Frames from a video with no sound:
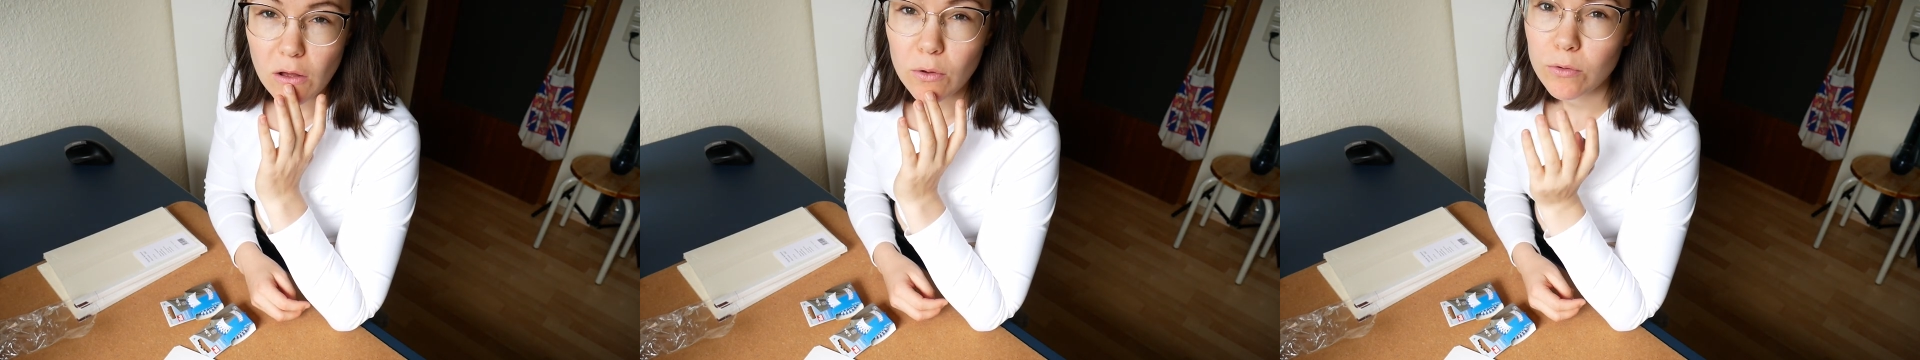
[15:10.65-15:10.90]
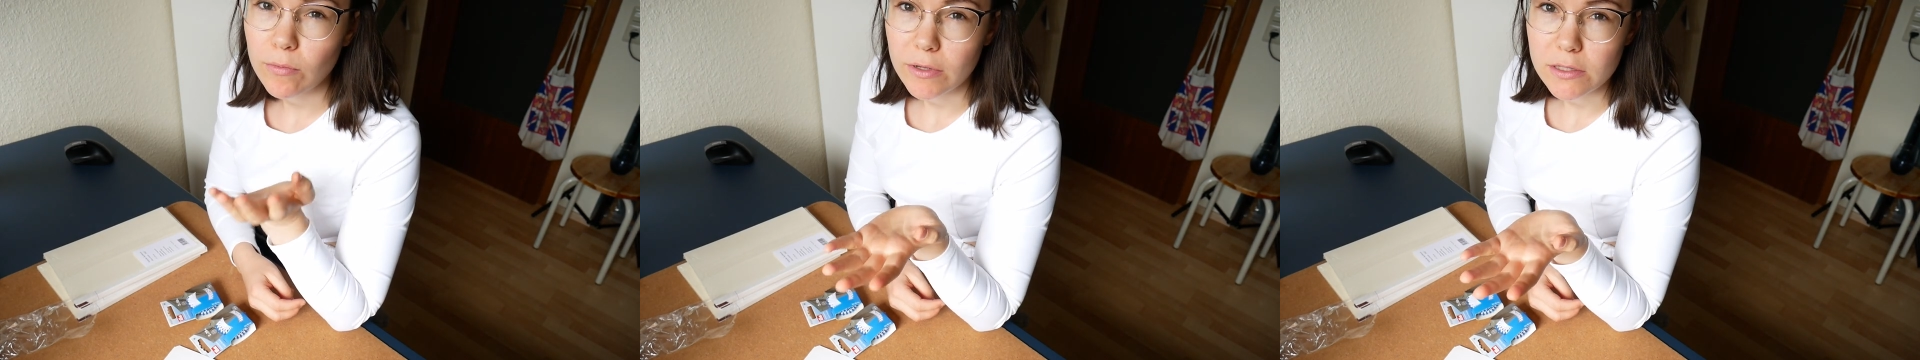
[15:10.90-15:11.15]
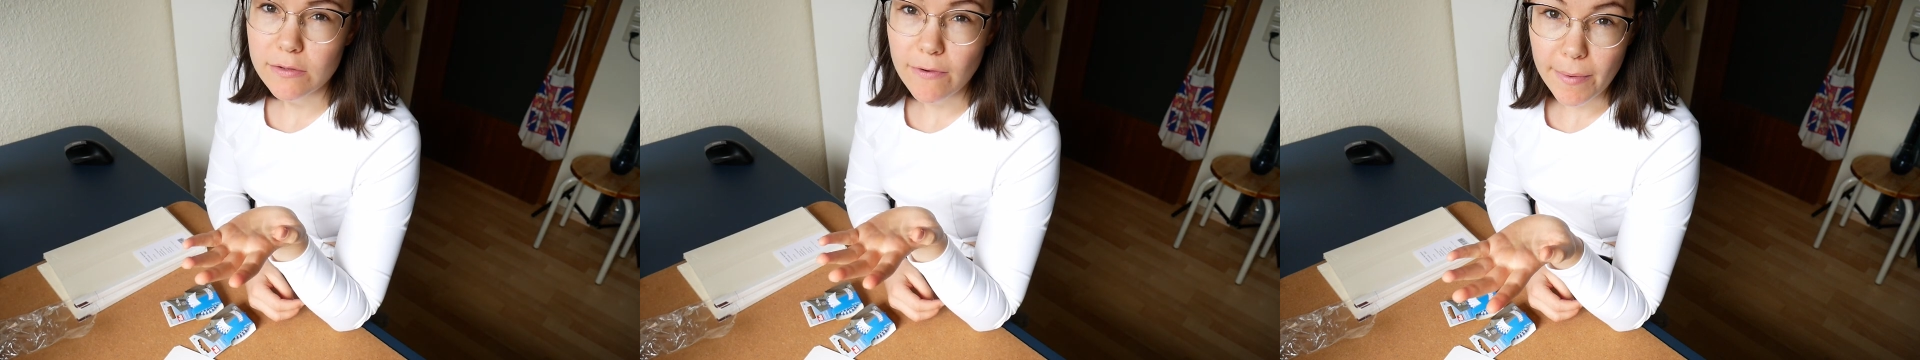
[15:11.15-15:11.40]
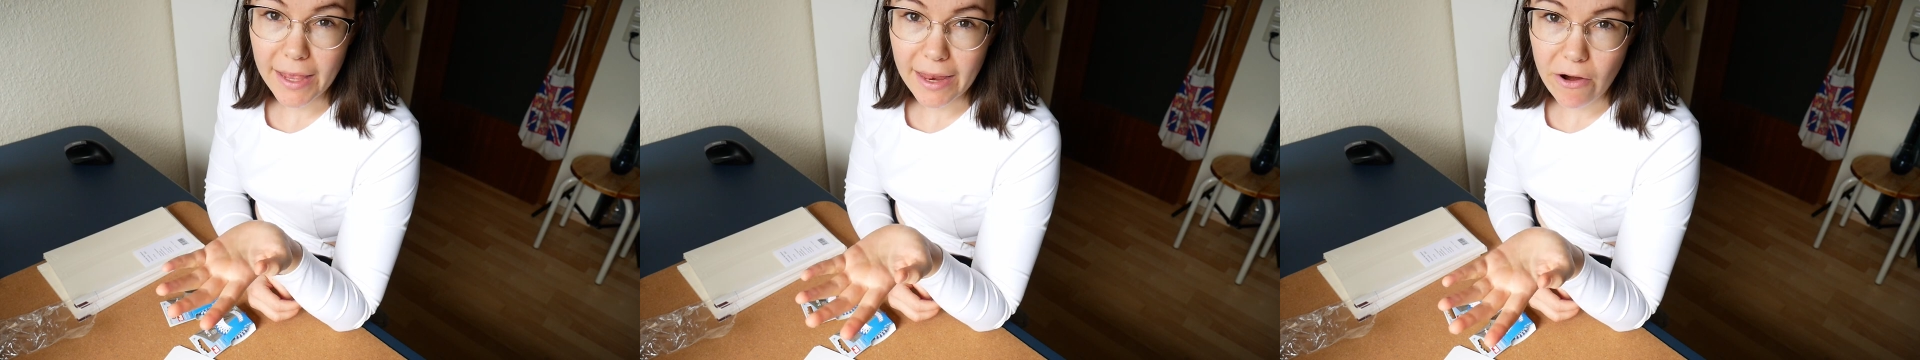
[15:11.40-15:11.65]
old ones
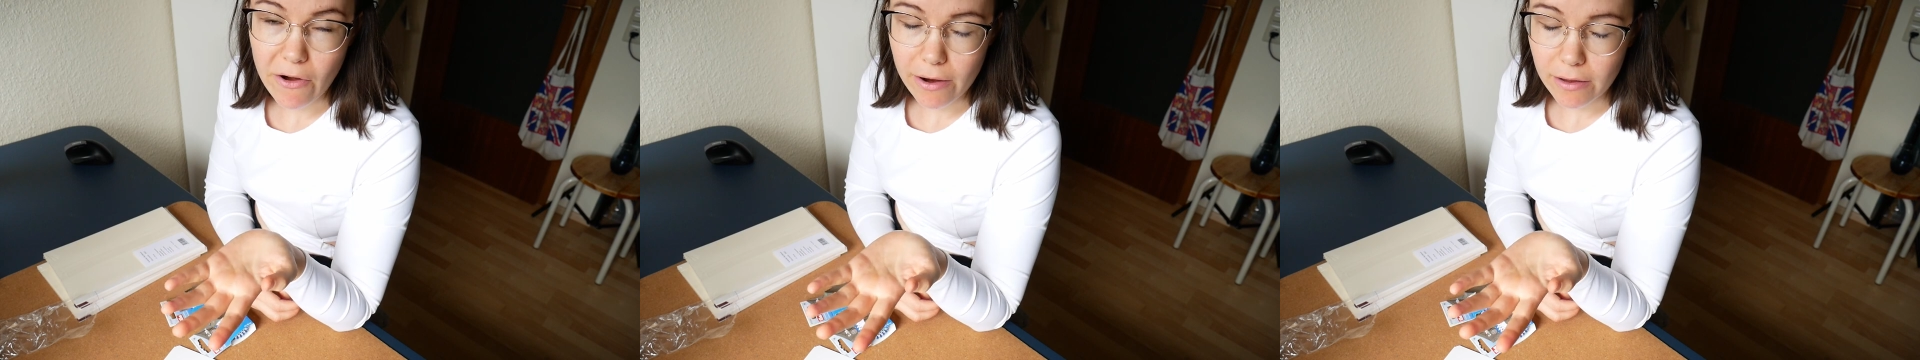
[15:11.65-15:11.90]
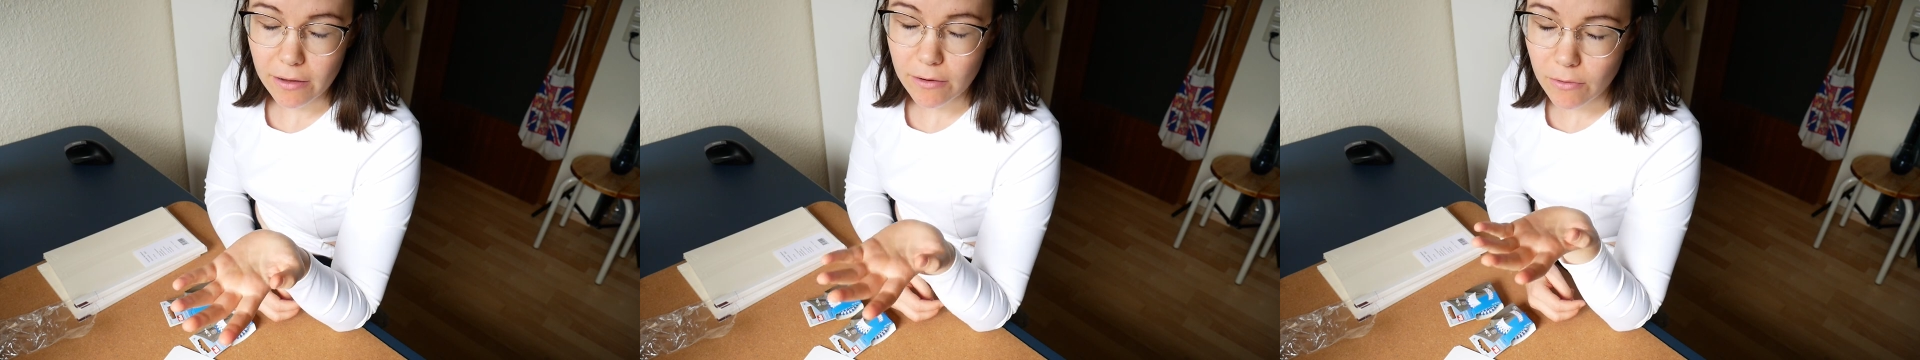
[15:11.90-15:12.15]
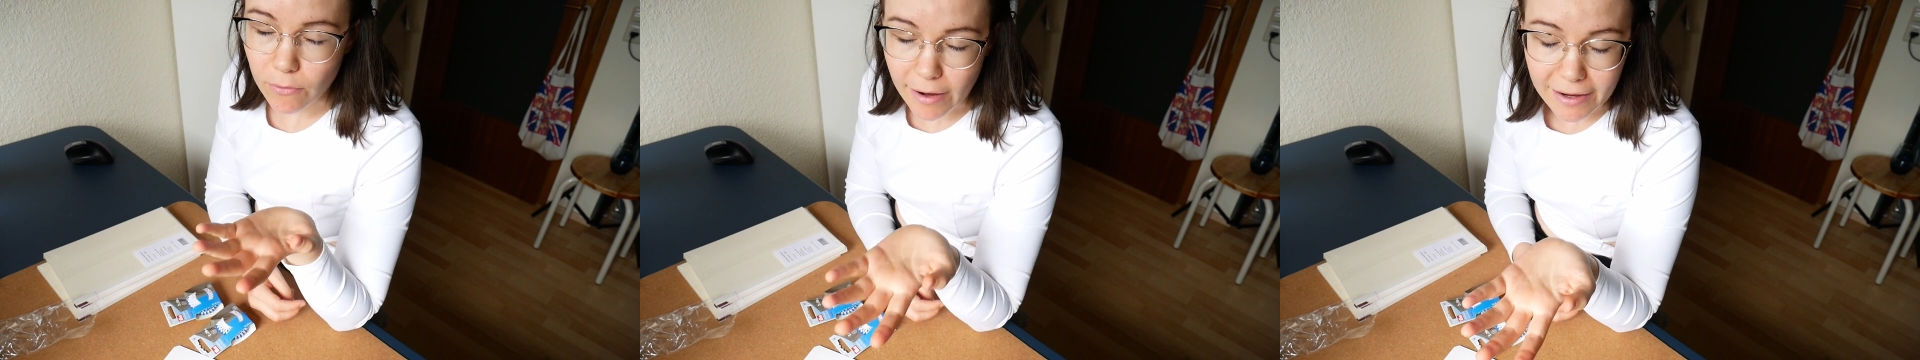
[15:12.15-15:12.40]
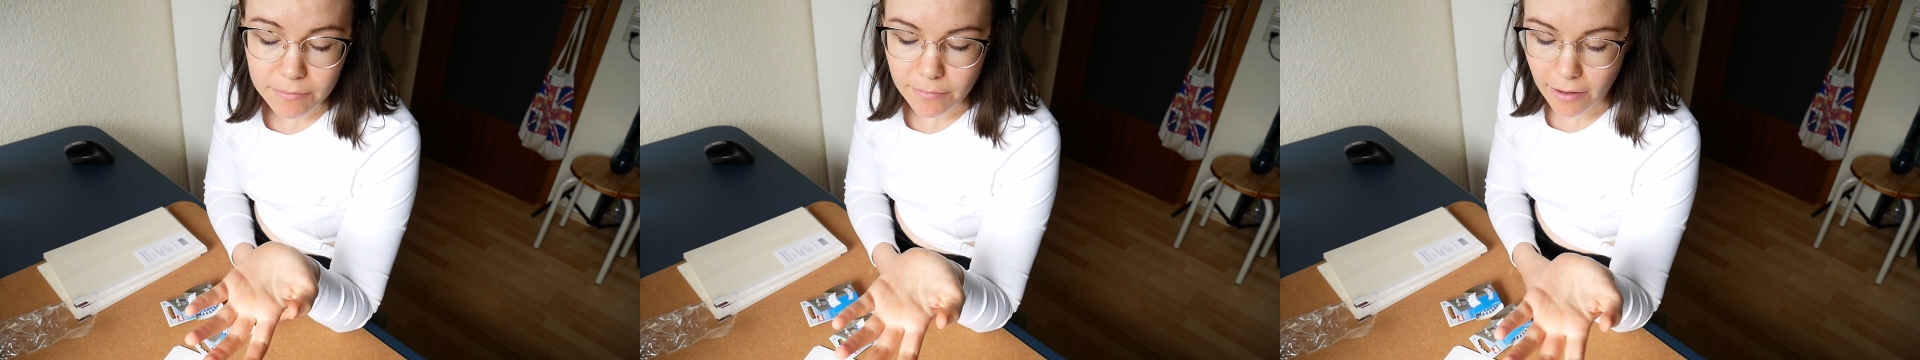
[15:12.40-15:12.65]
from my gra
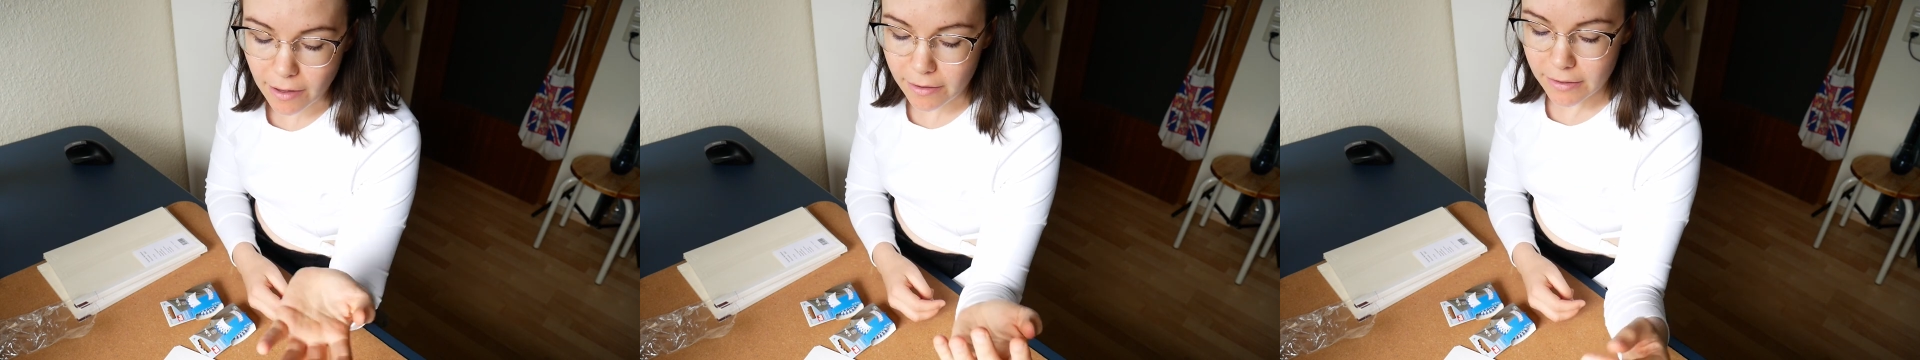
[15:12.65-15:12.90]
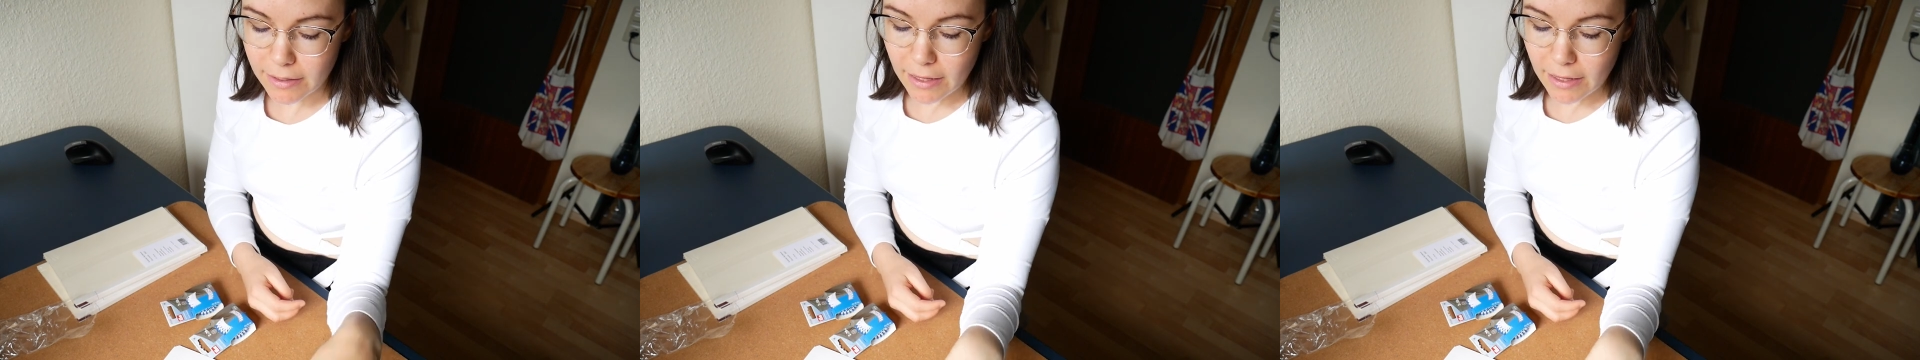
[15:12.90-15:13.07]
grandma.